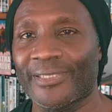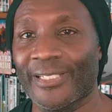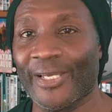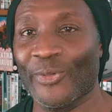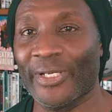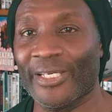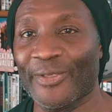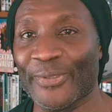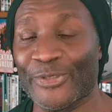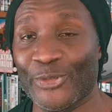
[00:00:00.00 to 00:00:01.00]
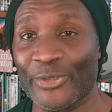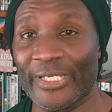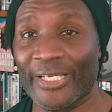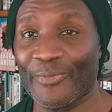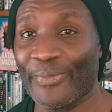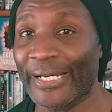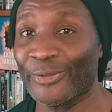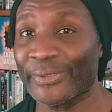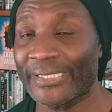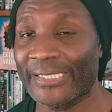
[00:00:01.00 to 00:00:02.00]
Today we're going to be talking about